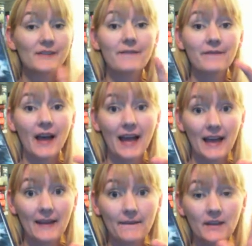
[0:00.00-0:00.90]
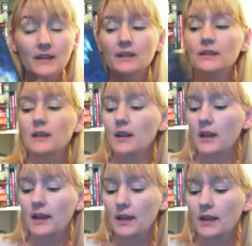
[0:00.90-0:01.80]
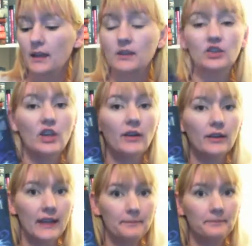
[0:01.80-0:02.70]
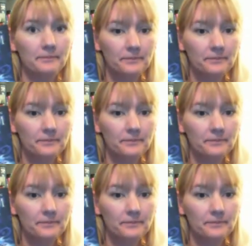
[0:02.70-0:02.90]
5, Shell Game.